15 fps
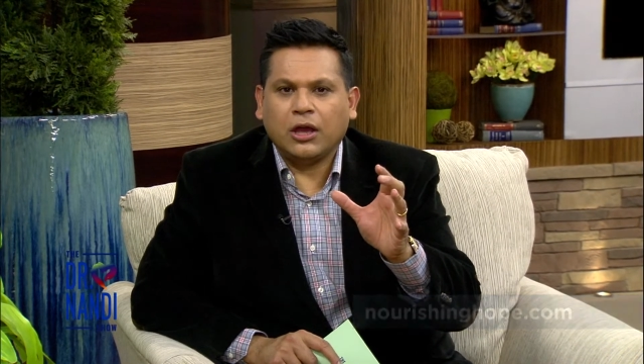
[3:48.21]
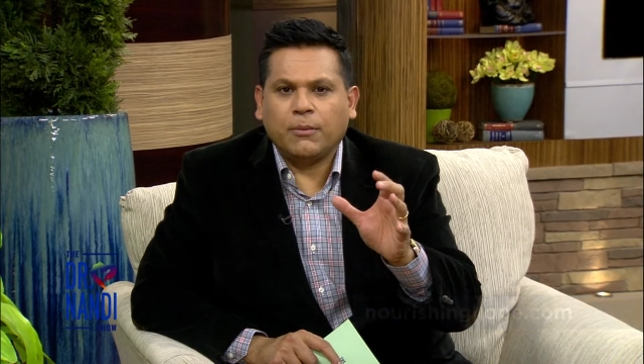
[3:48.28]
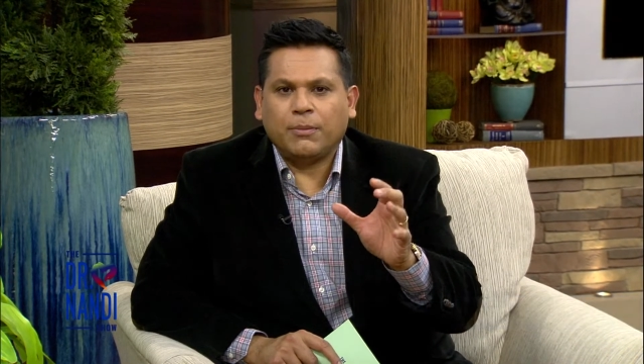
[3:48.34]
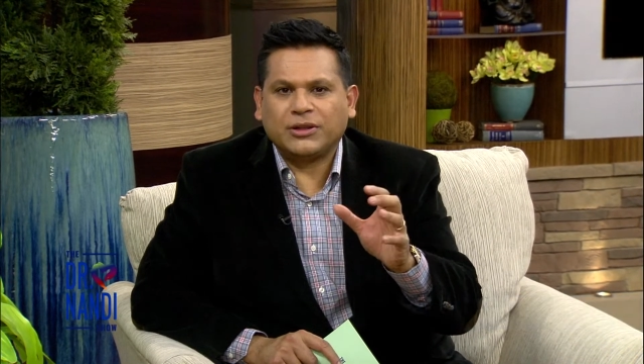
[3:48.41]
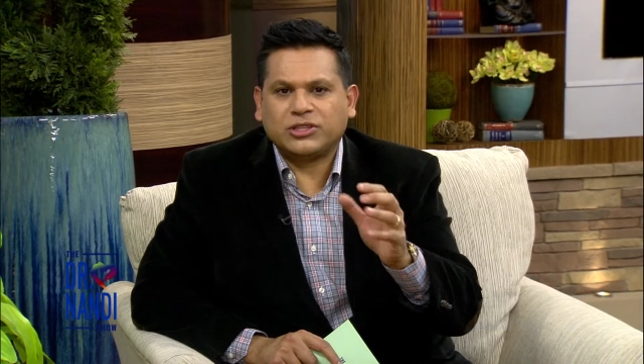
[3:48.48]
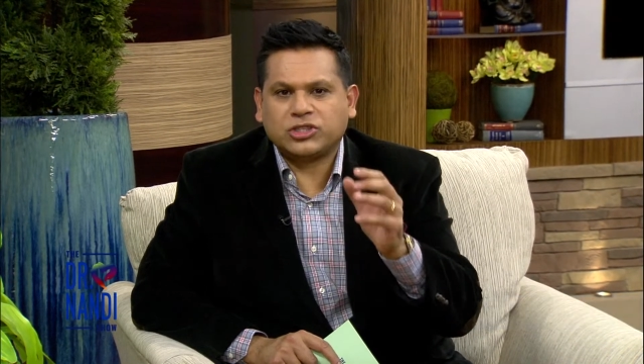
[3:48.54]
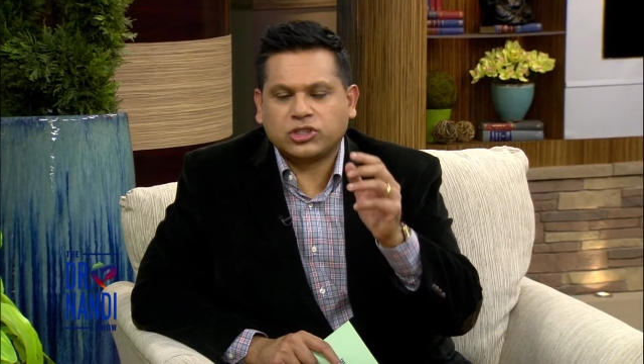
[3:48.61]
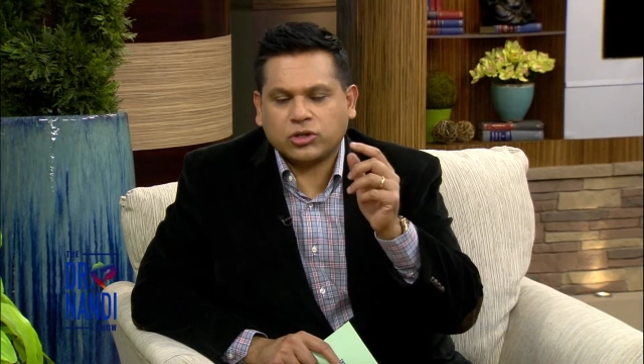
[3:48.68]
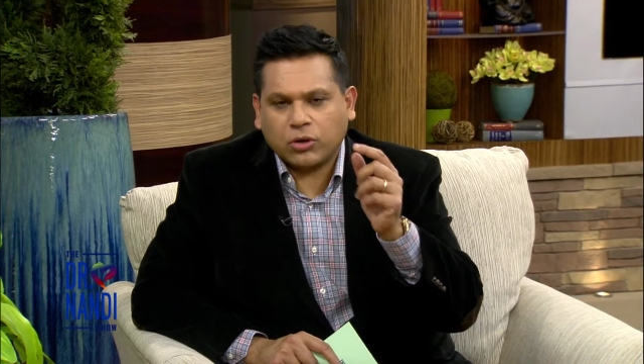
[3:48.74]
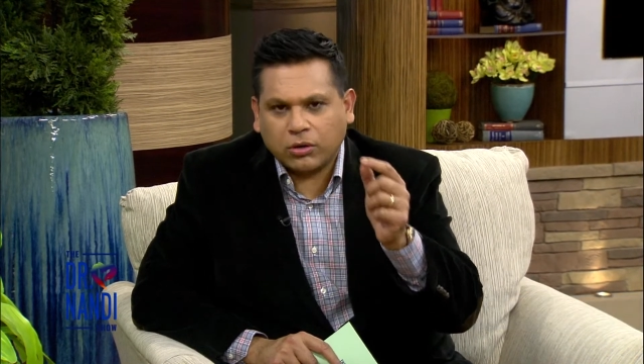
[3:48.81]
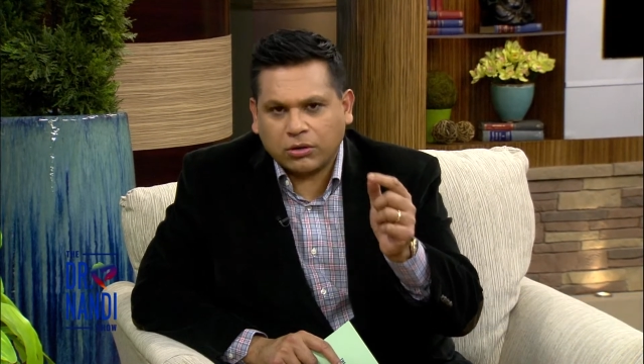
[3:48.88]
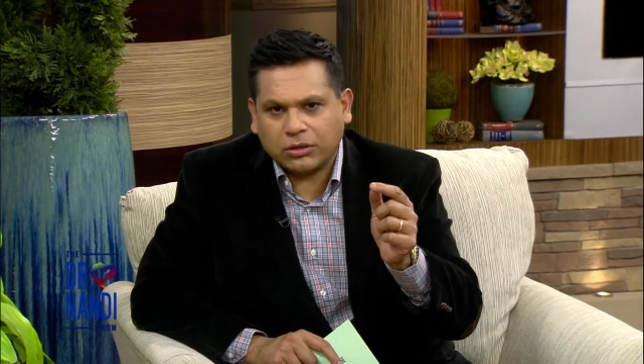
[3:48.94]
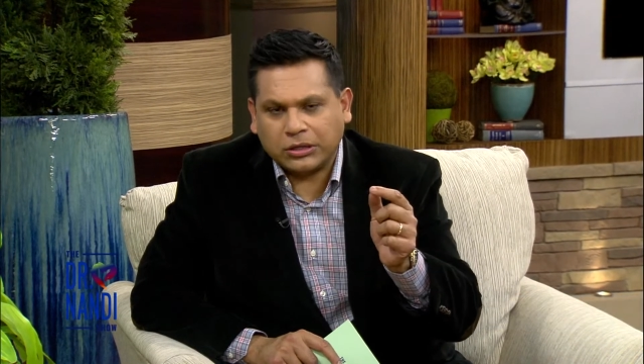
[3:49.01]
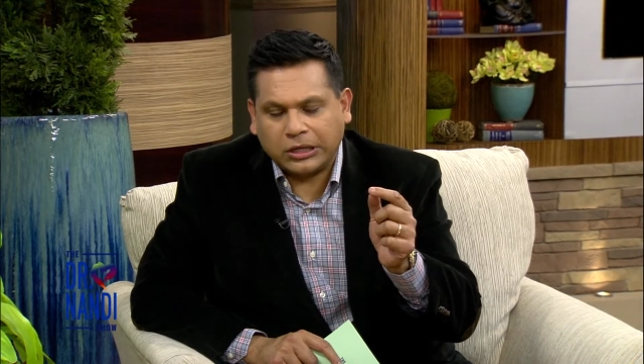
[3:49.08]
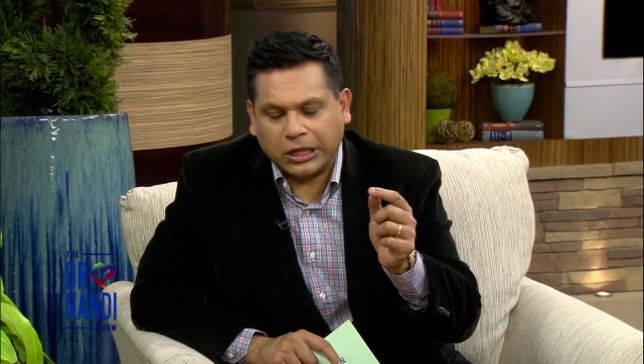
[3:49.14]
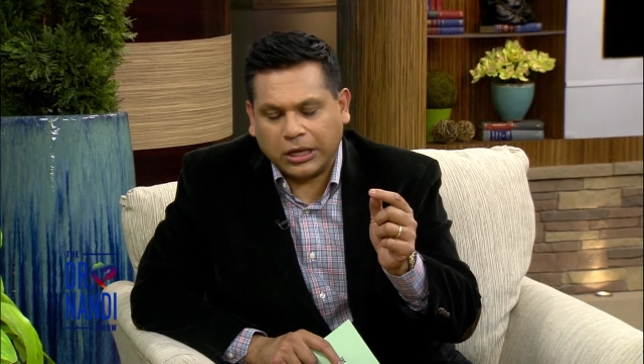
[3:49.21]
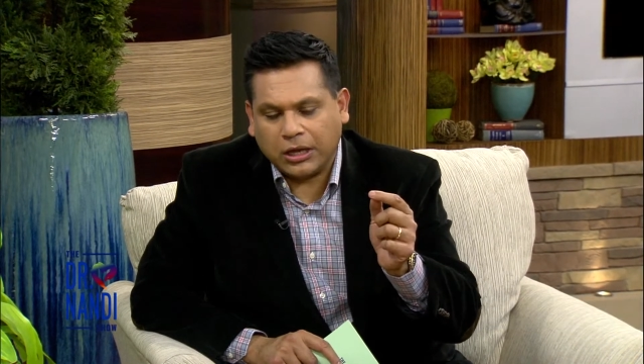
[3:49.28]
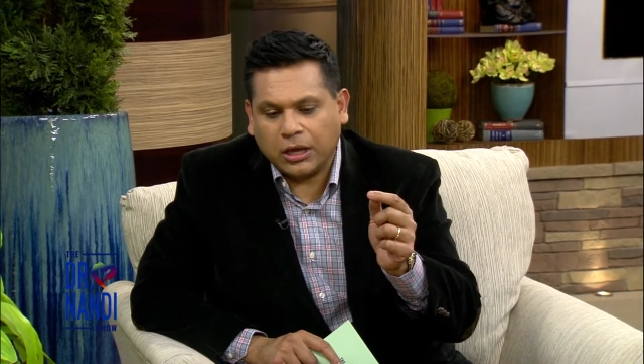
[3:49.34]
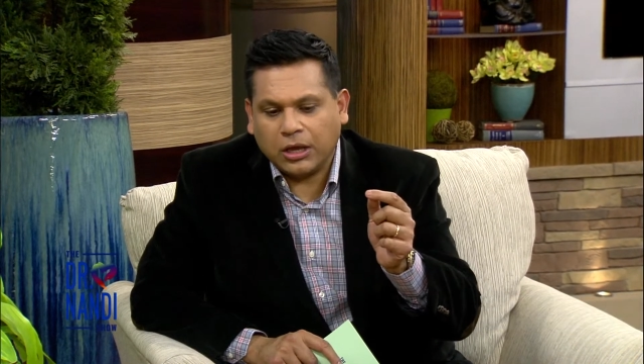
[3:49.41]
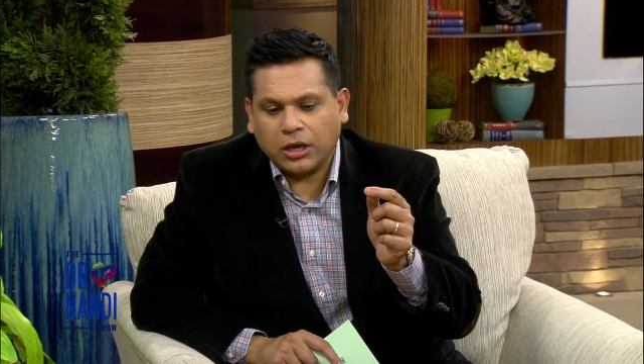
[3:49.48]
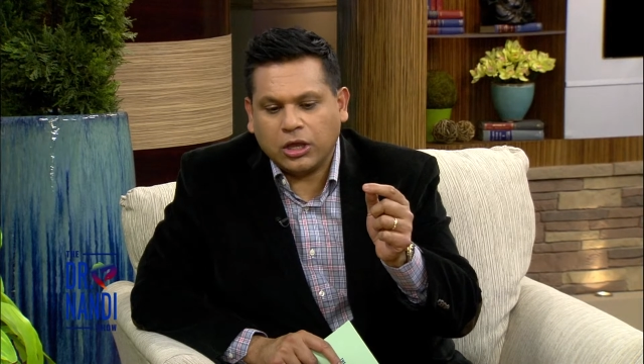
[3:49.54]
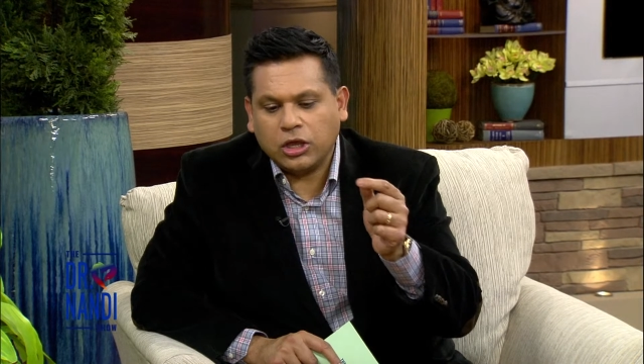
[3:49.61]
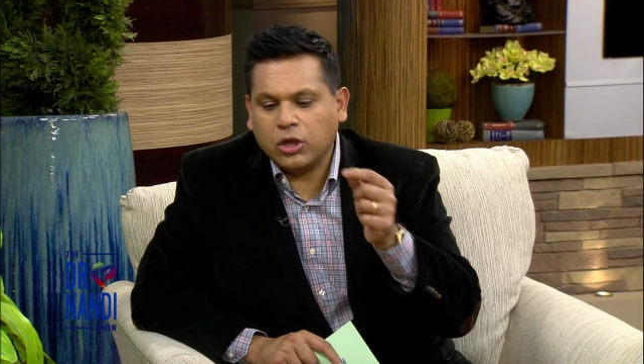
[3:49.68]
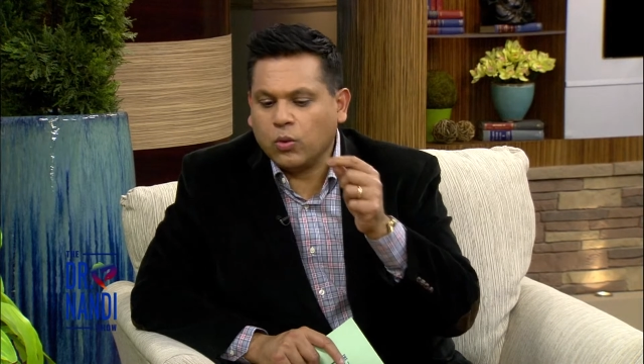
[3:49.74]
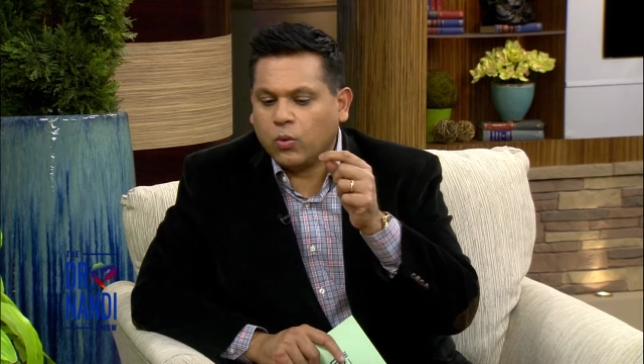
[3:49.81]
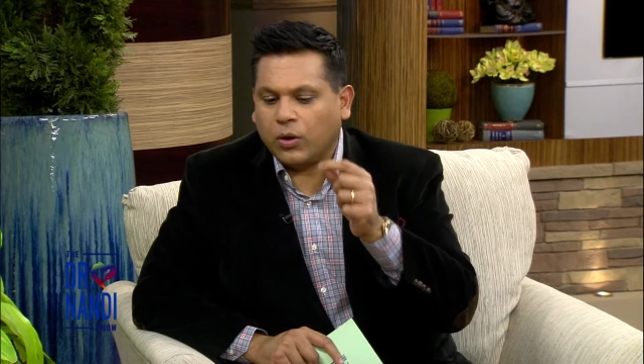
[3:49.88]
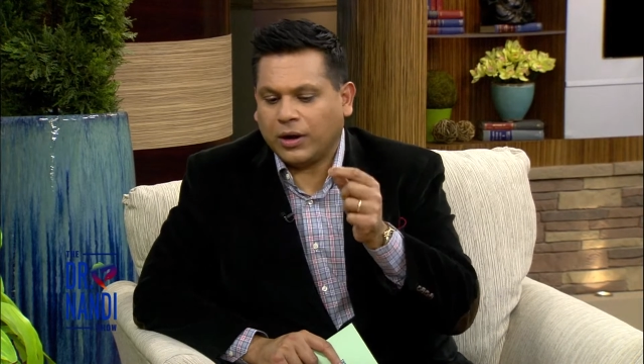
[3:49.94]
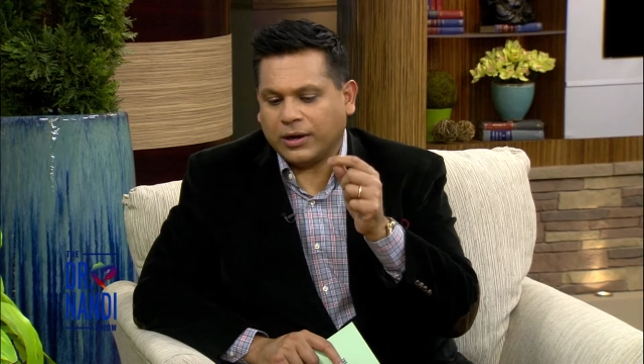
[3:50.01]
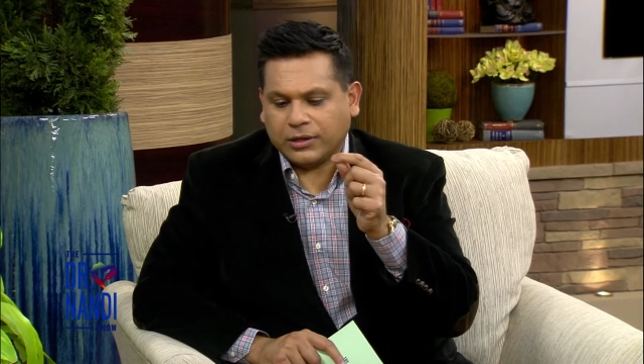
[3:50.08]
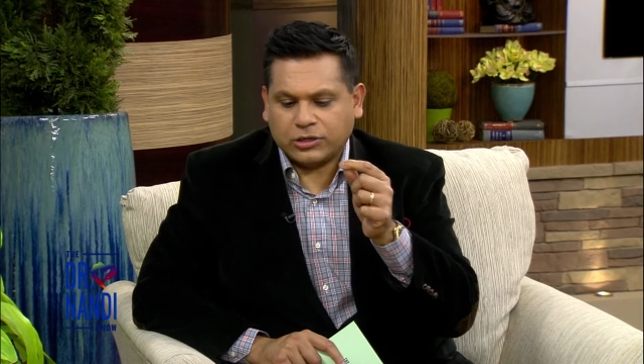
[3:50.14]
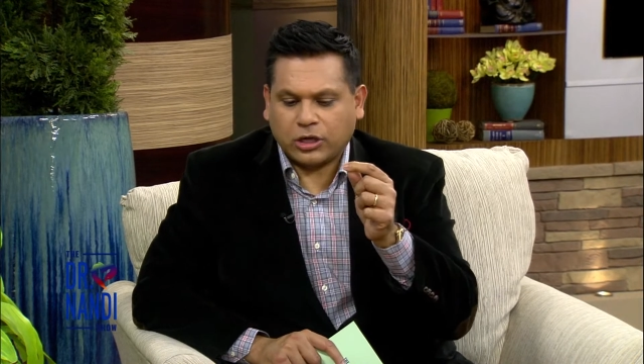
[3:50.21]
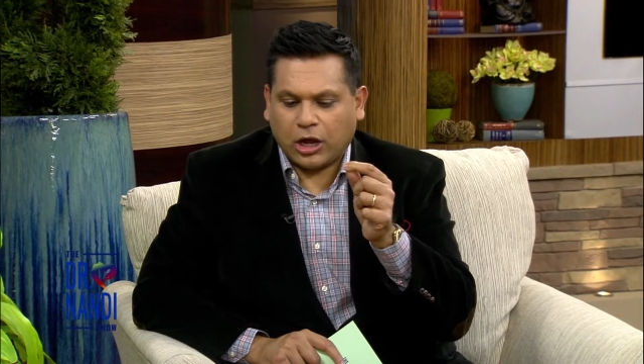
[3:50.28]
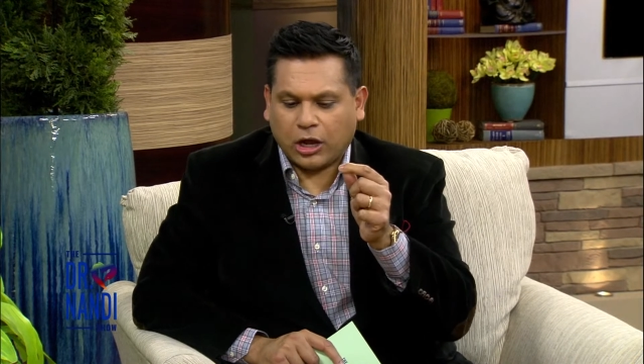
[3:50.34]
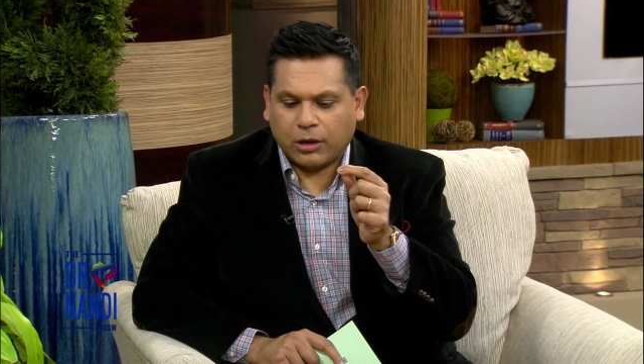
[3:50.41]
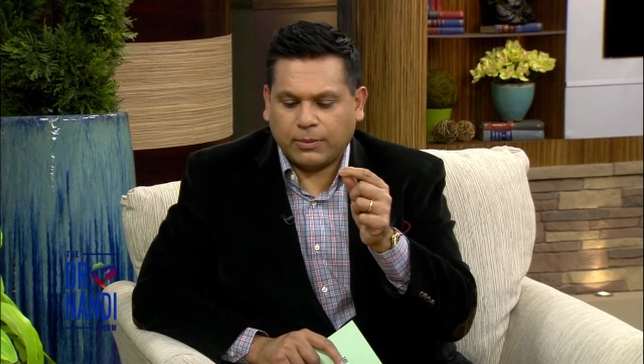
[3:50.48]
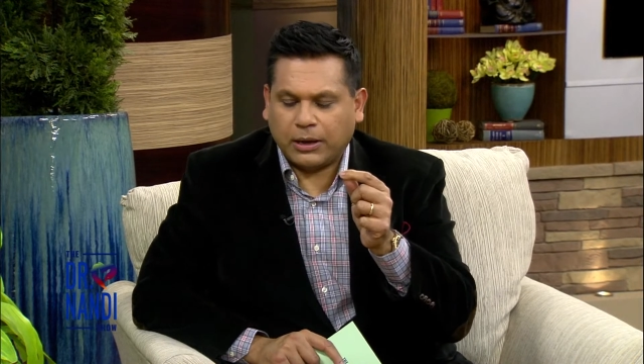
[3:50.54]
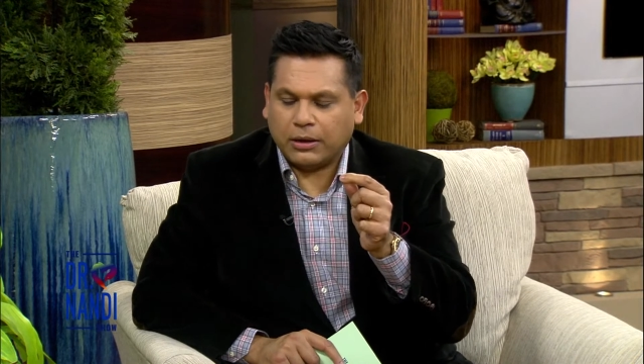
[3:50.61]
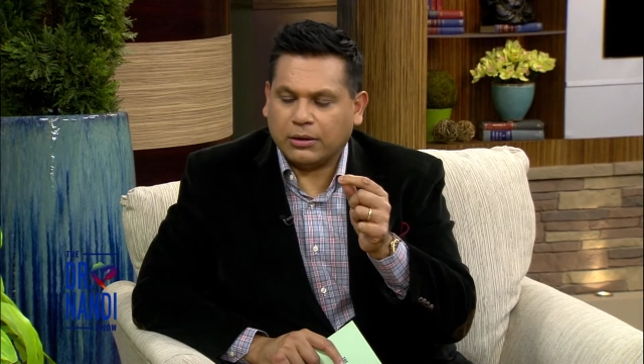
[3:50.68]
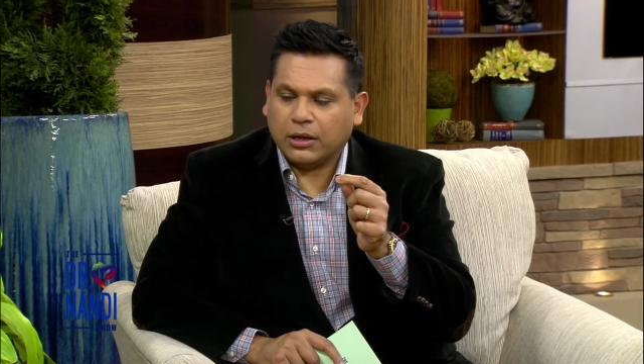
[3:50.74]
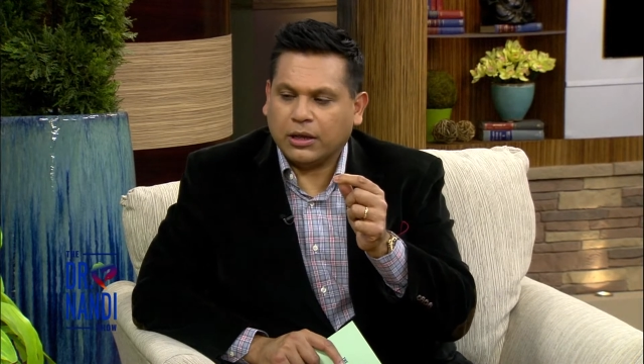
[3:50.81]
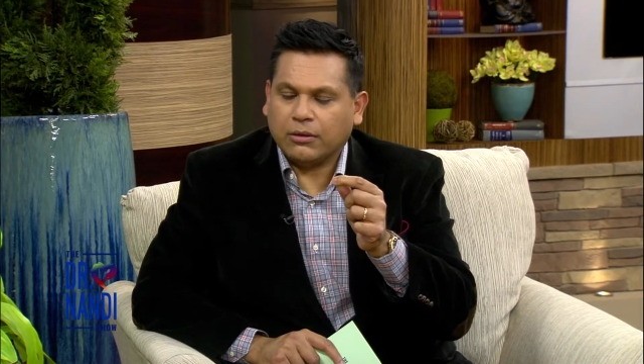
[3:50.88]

but certainly you want to talk about